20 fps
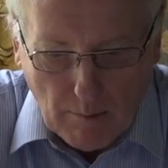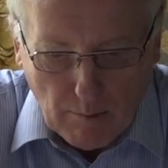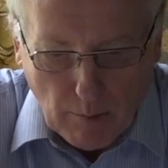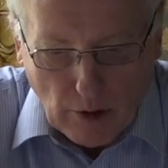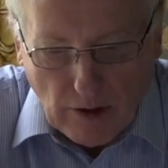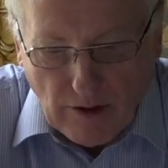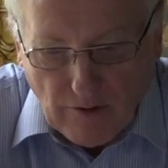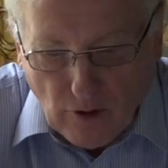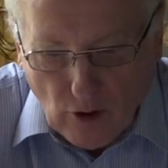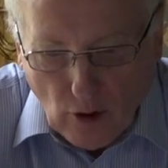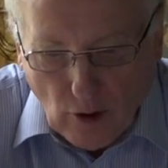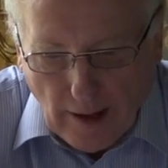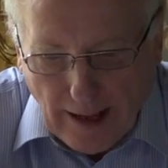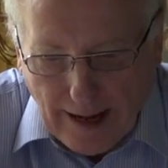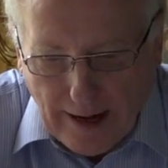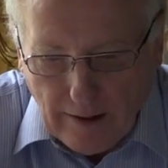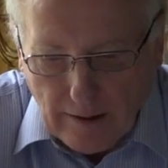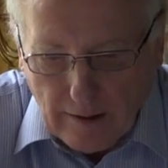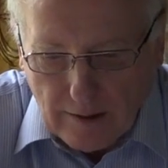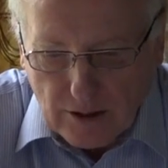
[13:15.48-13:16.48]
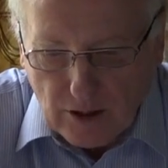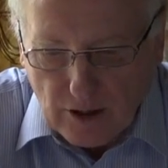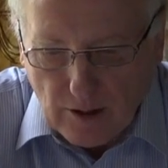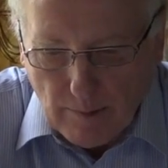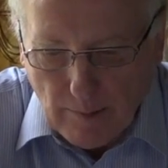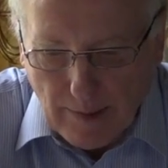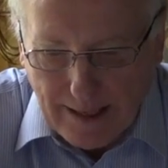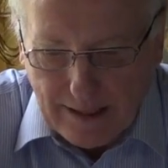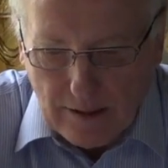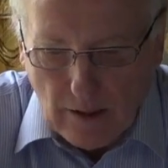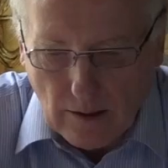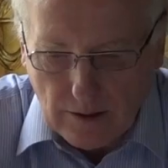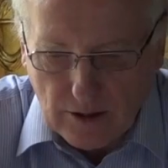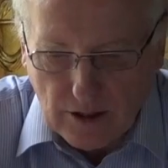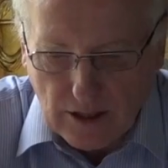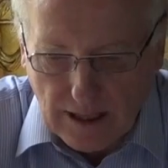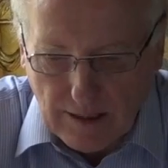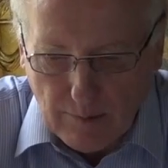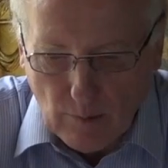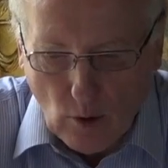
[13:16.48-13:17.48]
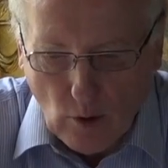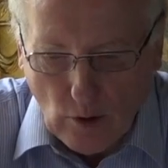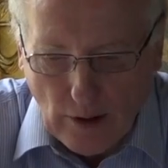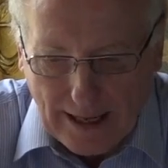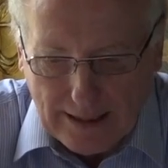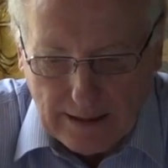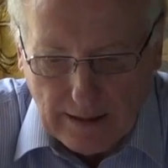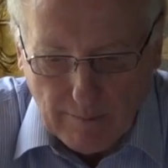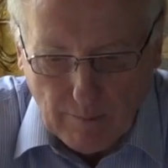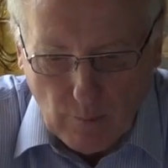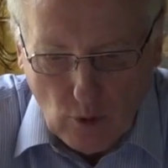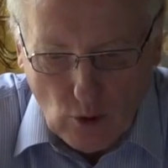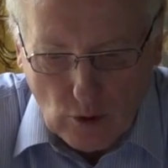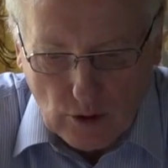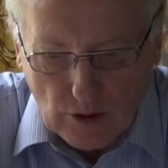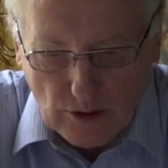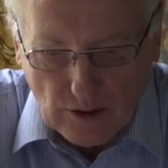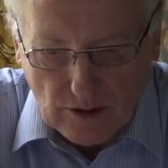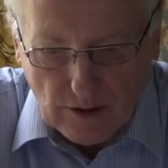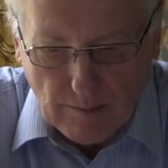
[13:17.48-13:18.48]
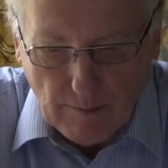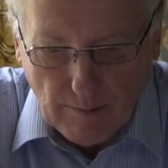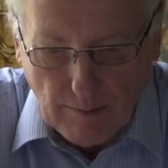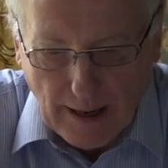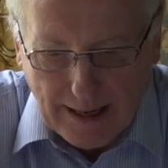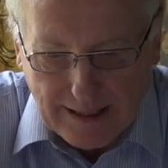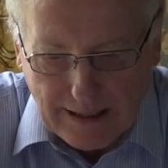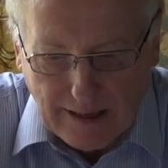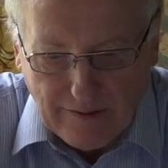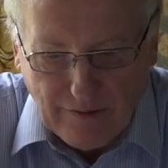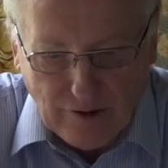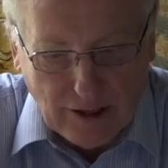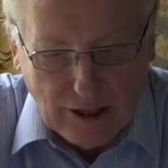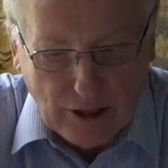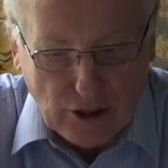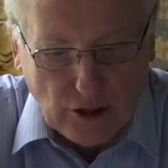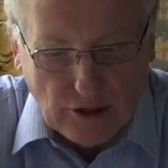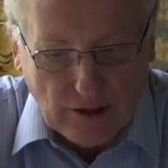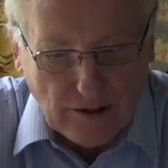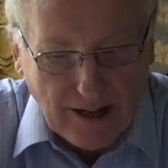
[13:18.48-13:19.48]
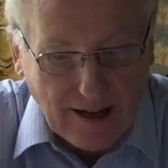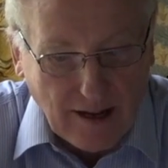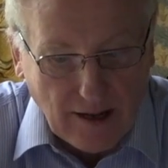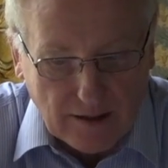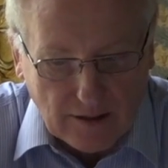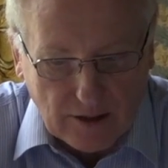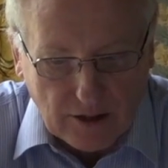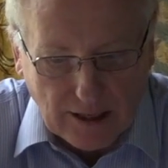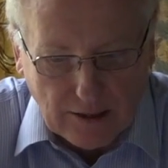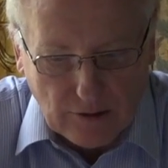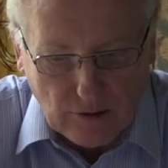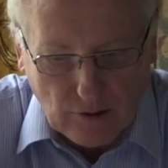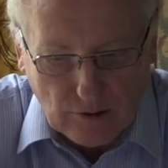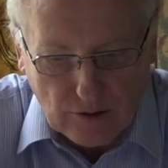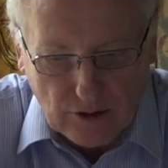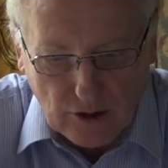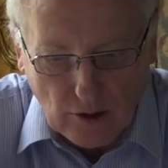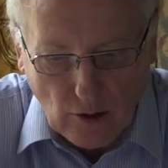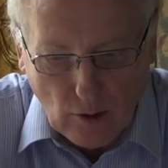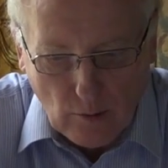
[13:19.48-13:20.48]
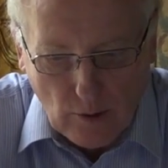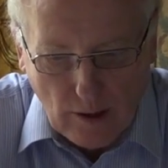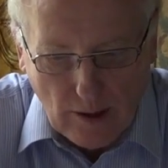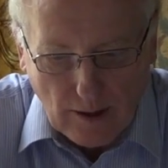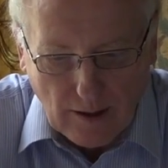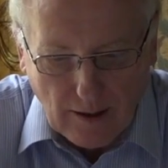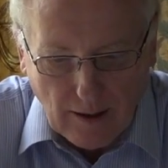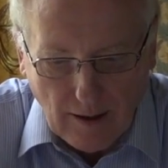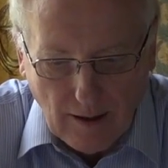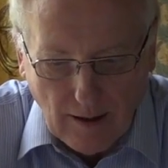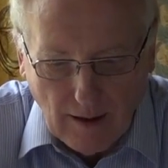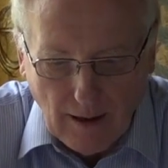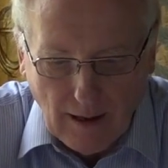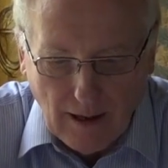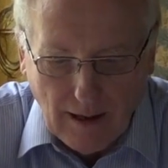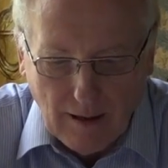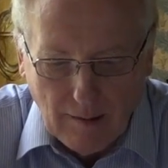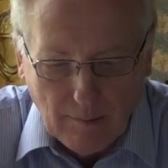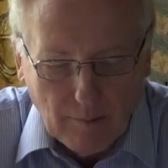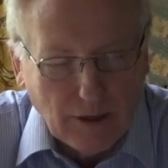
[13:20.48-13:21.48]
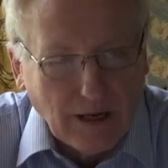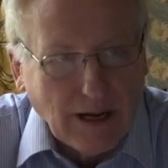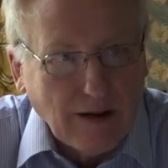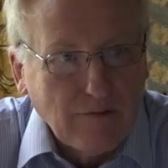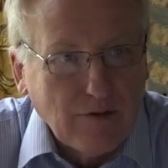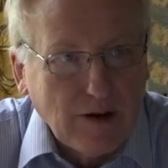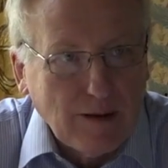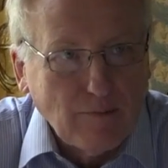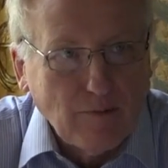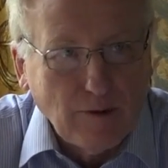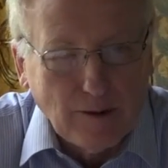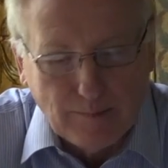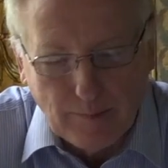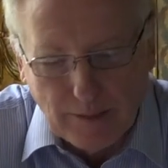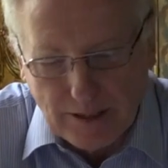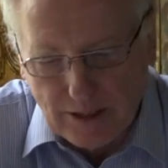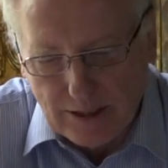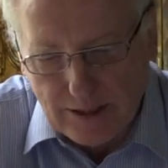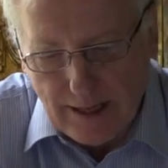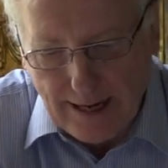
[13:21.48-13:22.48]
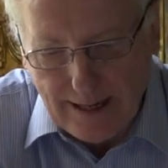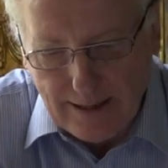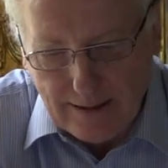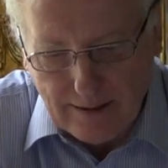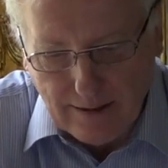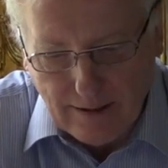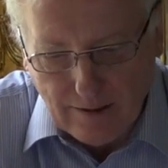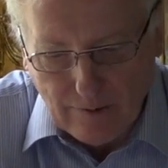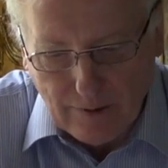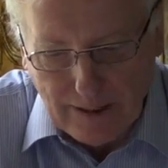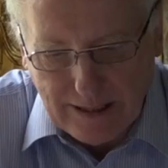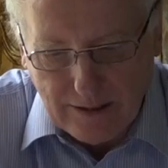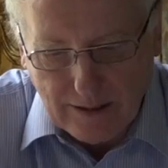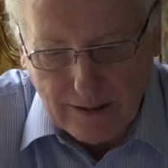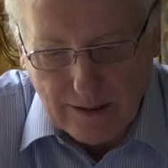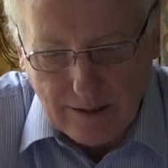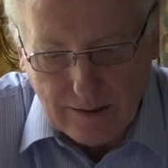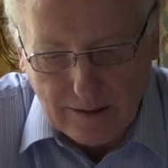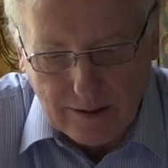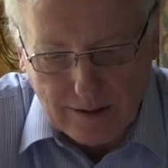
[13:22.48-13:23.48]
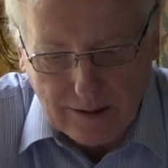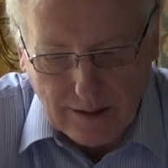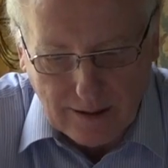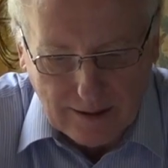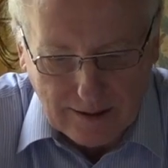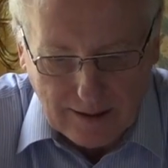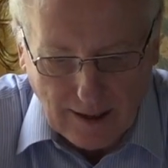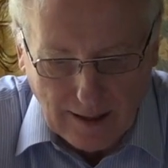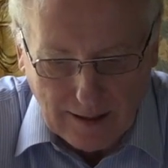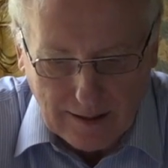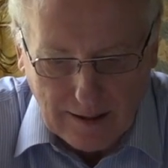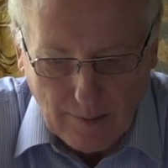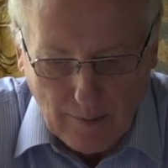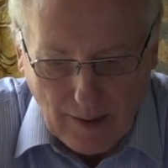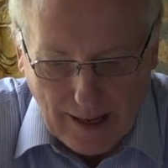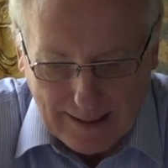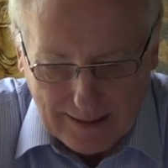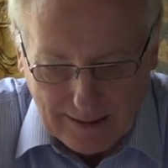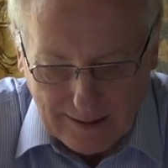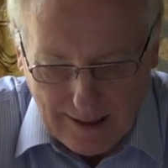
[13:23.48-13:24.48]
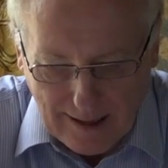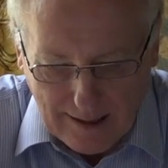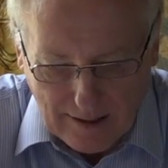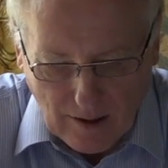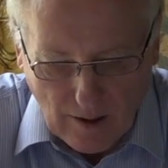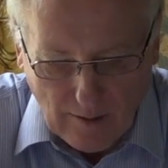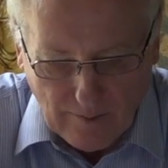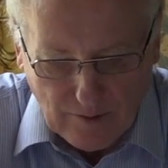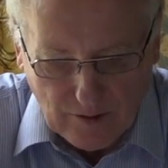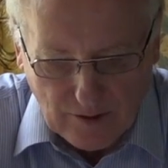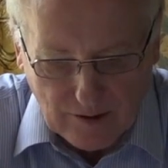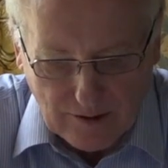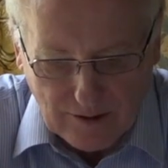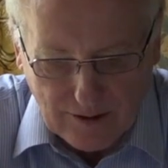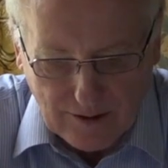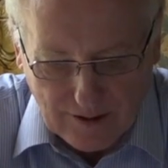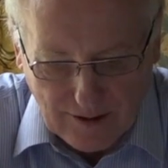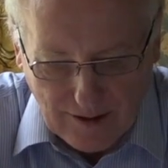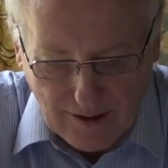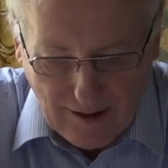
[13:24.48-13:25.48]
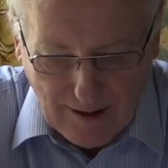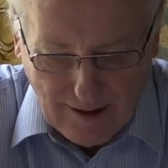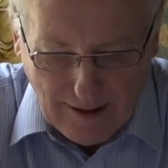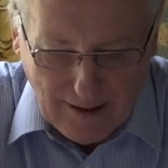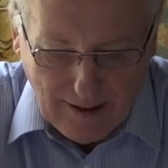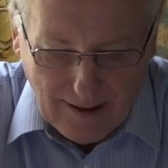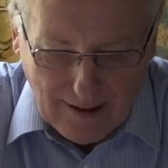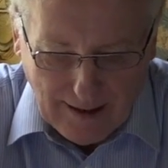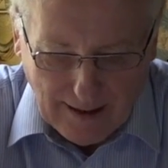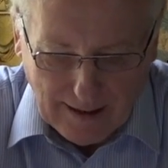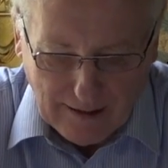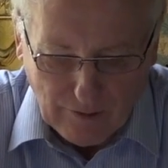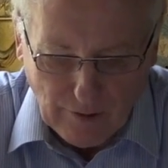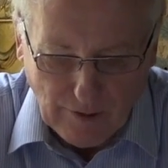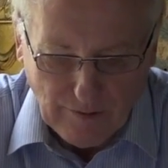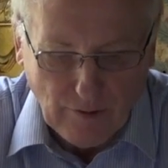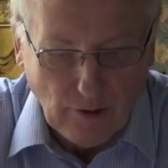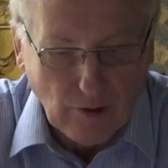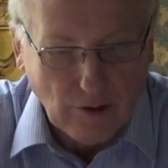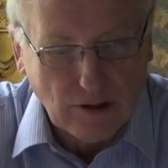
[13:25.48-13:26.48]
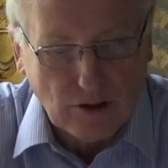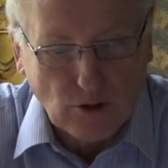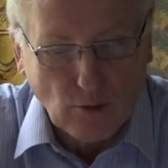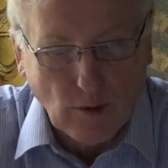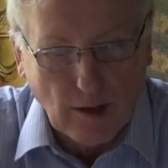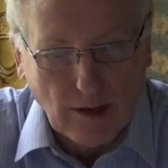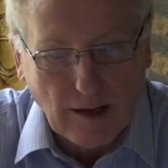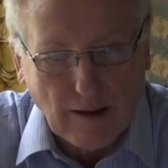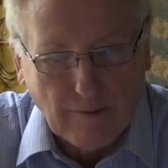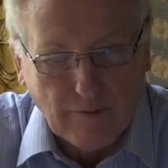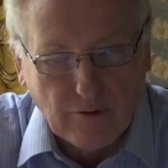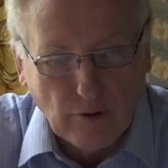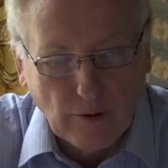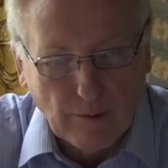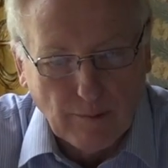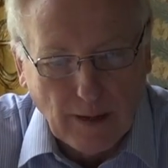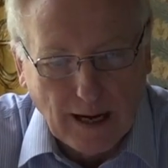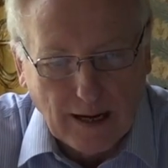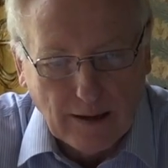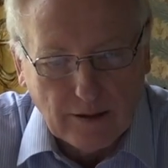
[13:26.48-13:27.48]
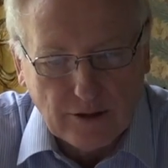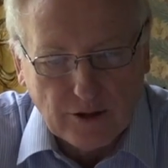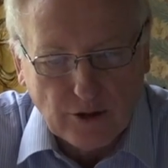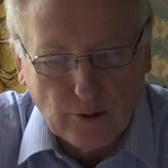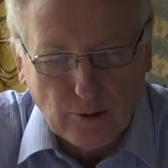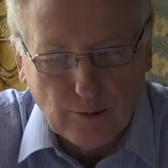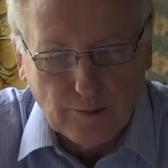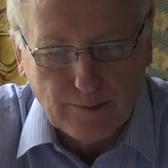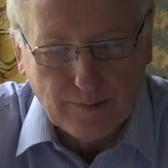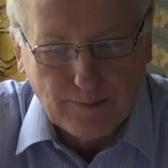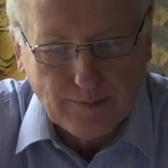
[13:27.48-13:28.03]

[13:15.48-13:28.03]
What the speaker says: Peripheral errors may not seem all that important. By definition, they aren't central to your work. But every mistake a reader notices undermines their confidence, and reviewers will love to embarrass you.